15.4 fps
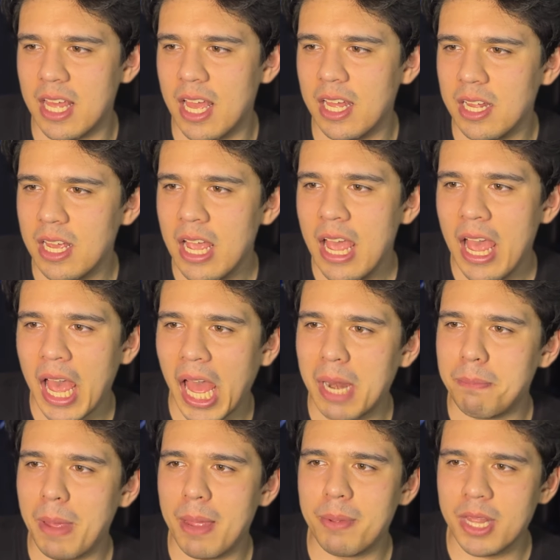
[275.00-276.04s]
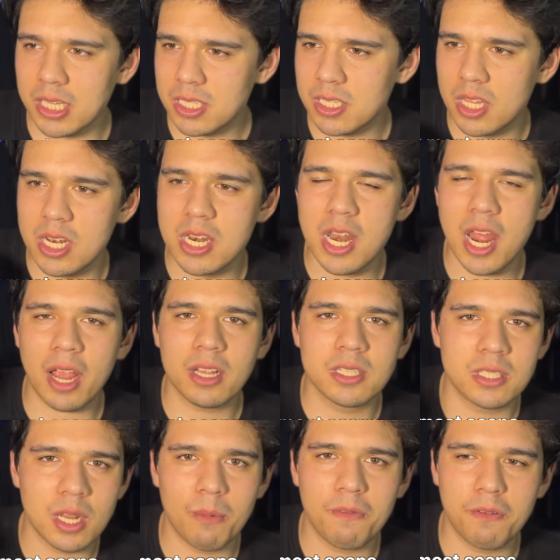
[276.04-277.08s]
that. And maybe that's the next
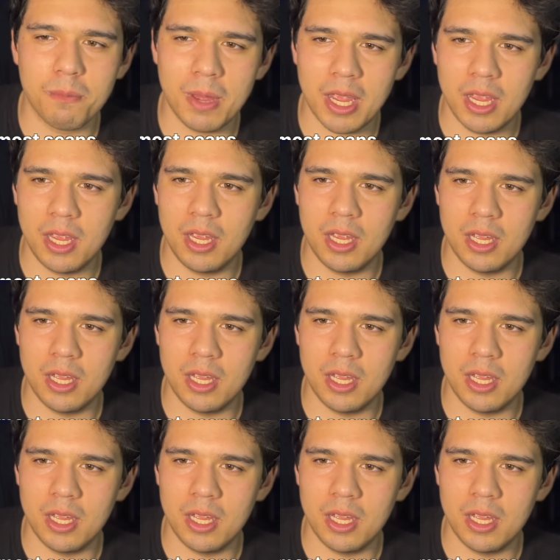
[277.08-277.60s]
step for me